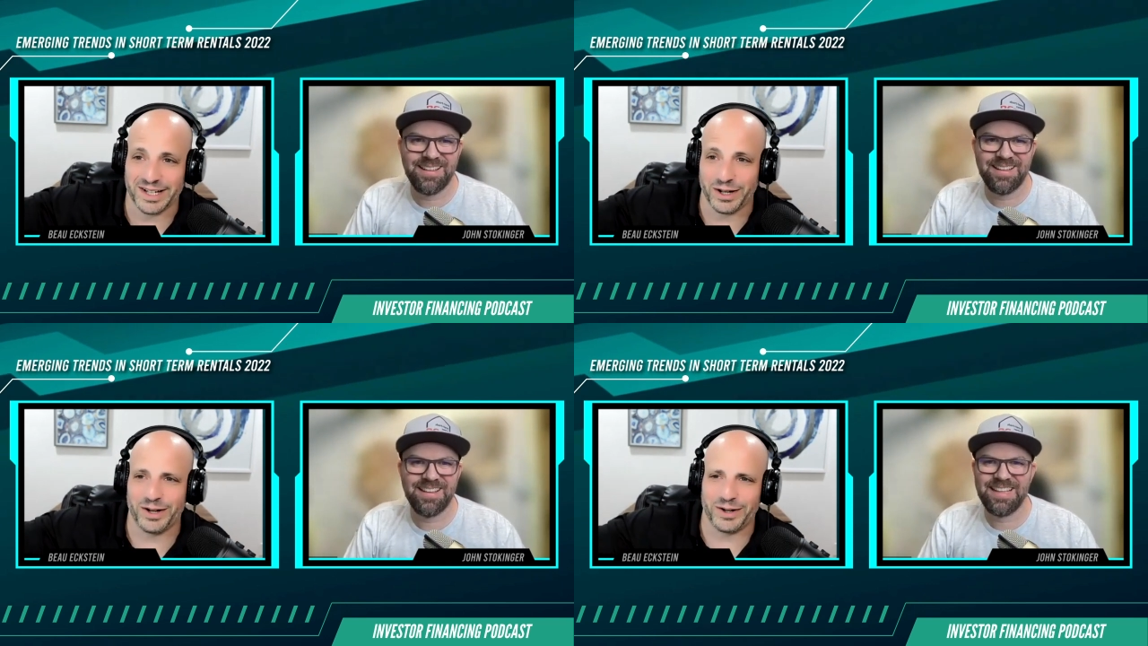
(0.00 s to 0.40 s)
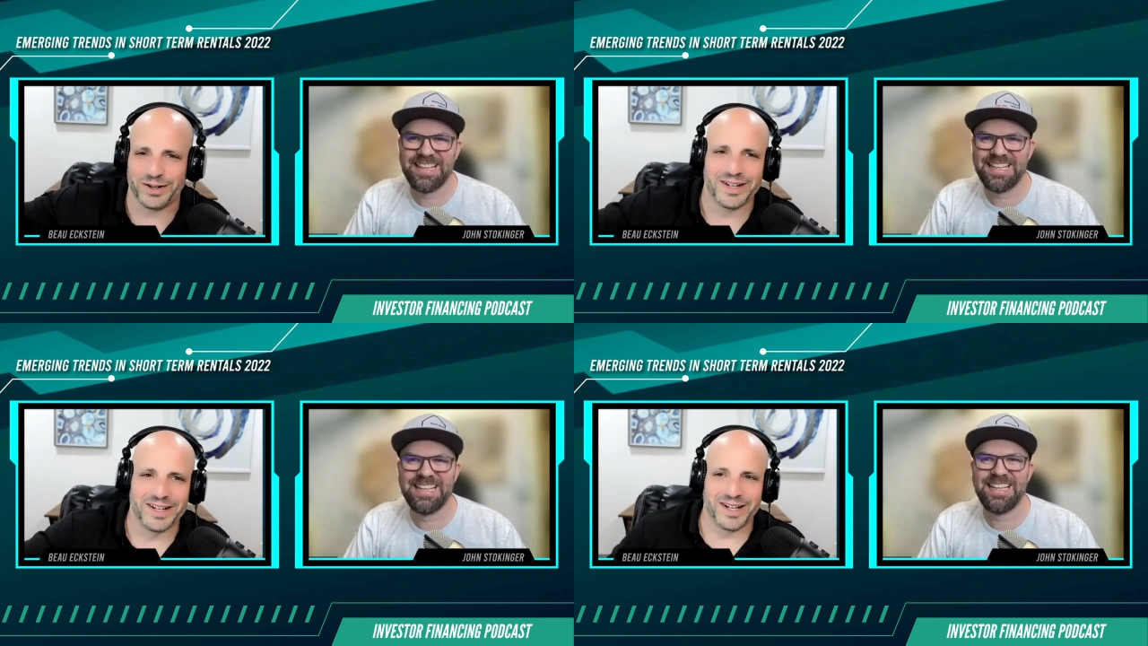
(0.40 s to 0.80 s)

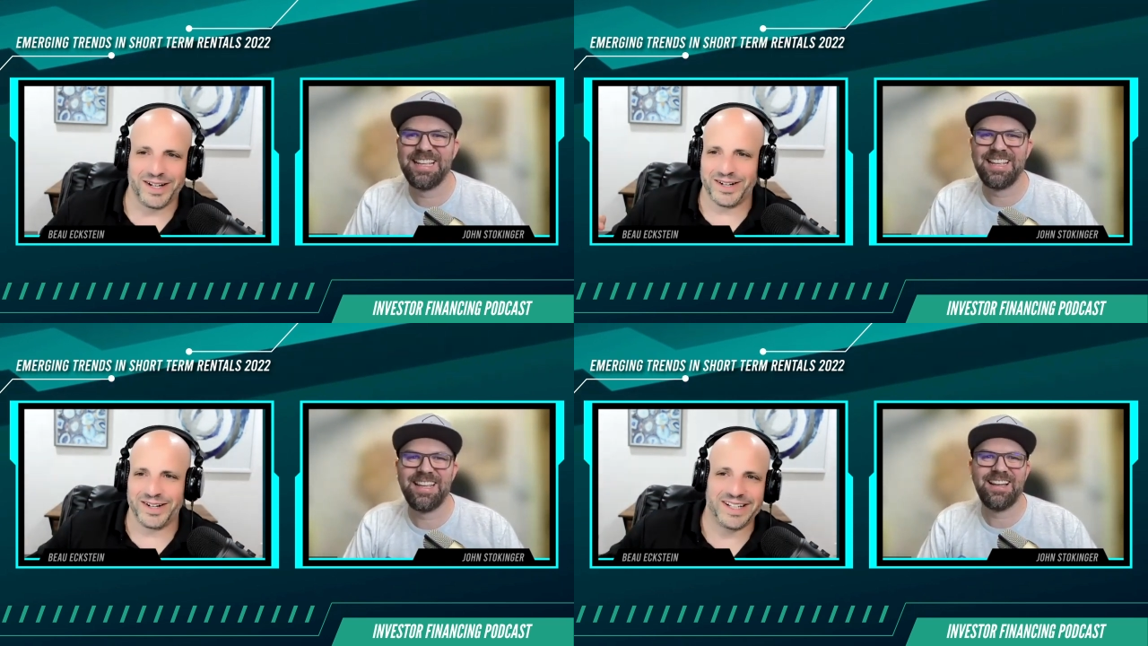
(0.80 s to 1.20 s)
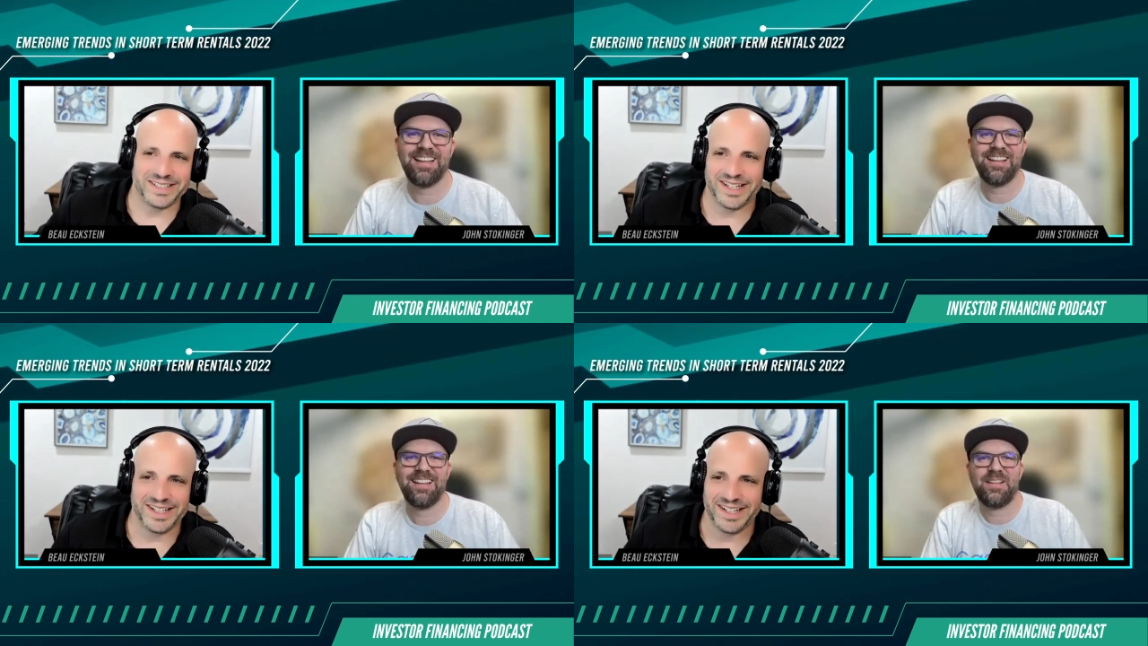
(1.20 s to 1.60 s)
Speaker 1: oh, oh,
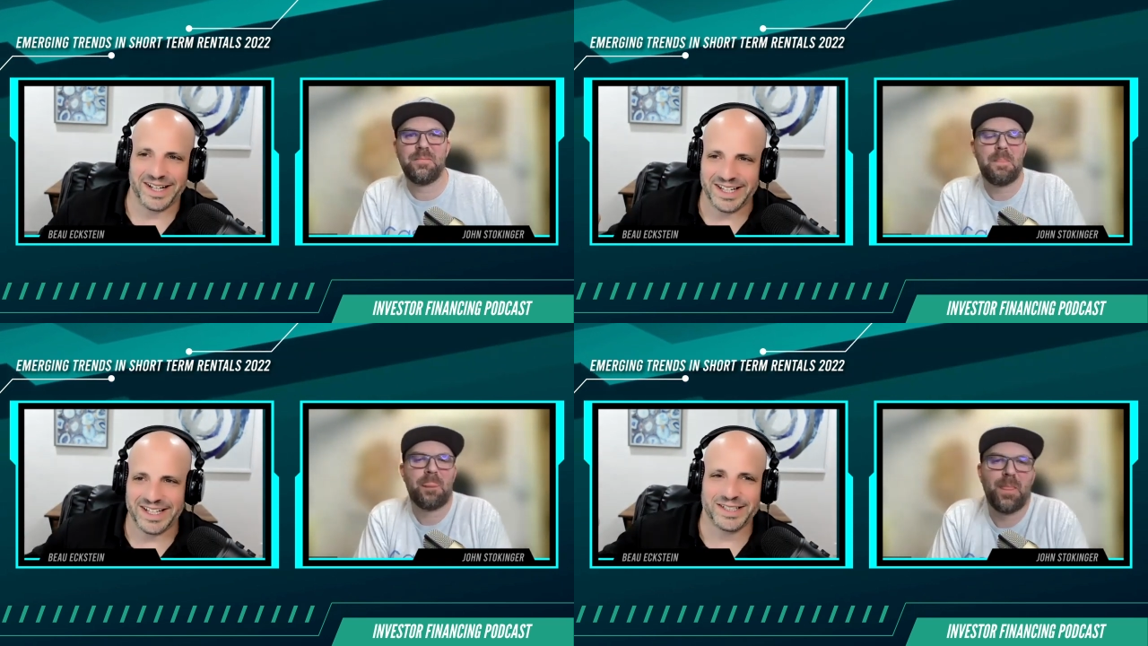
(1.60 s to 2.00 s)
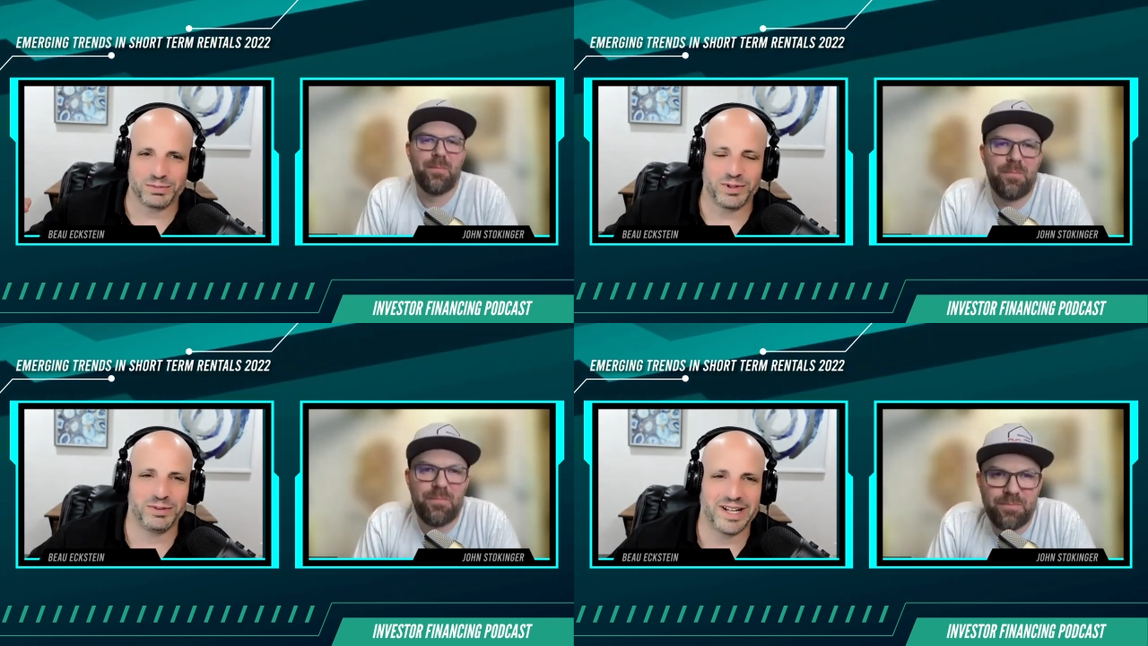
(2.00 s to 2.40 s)
I, I, get this
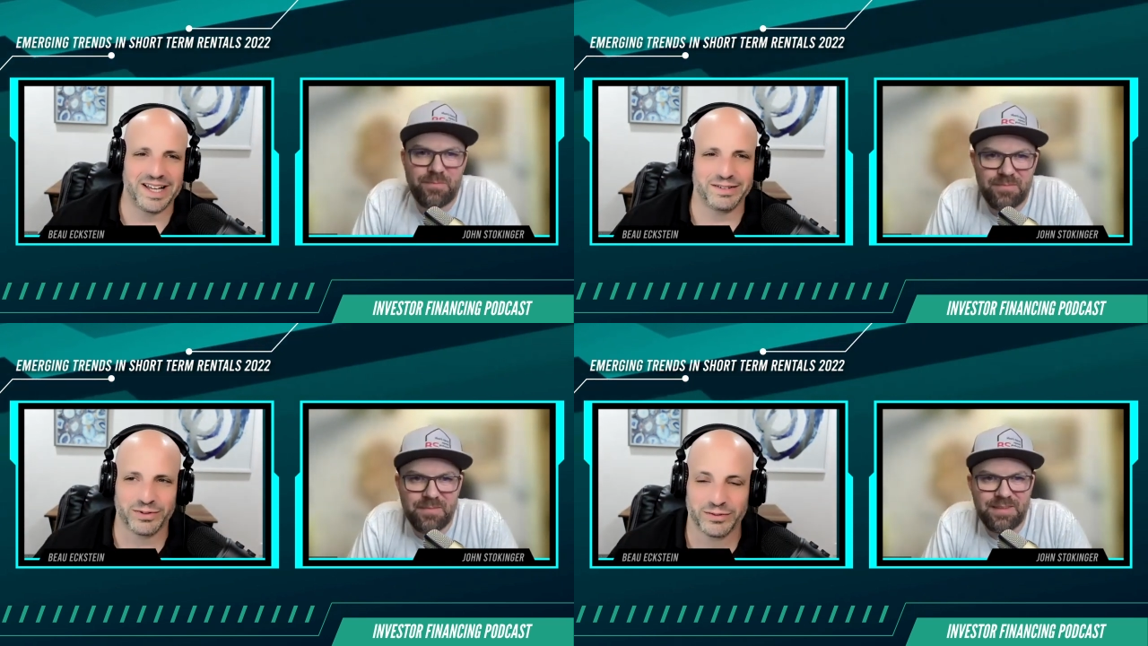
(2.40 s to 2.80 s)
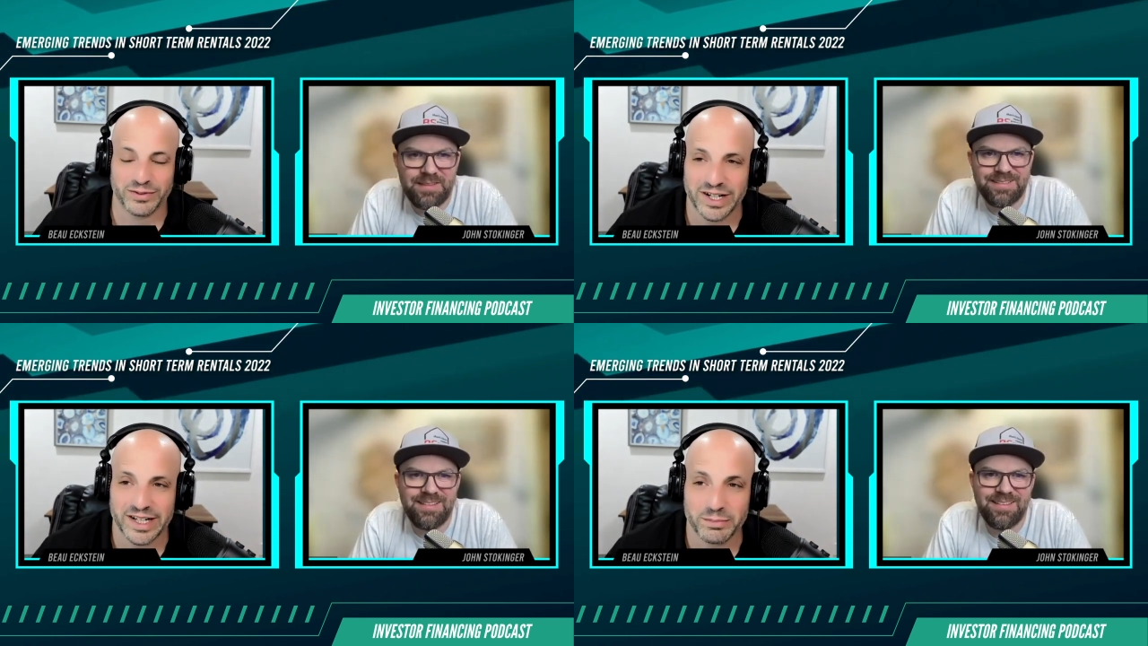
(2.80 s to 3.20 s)
one night for free.